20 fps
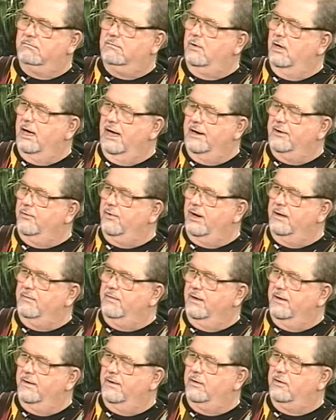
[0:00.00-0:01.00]
Andre
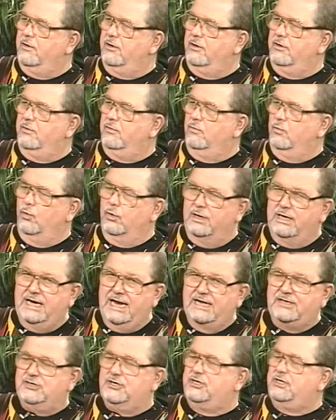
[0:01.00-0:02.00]
Miller would
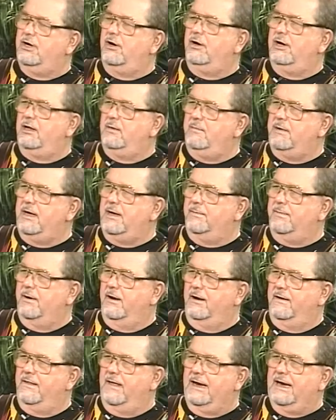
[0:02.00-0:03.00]
necessarily be a
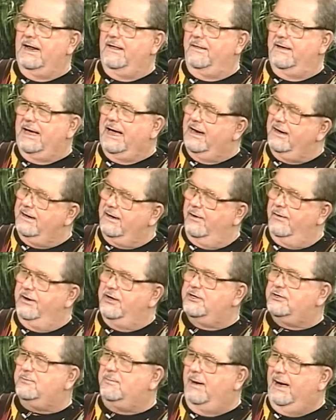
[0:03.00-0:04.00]
part of that. Now, they got
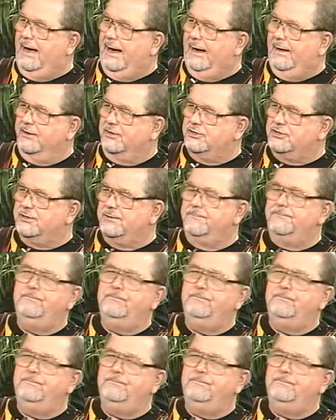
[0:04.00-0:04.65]
Darius Miles.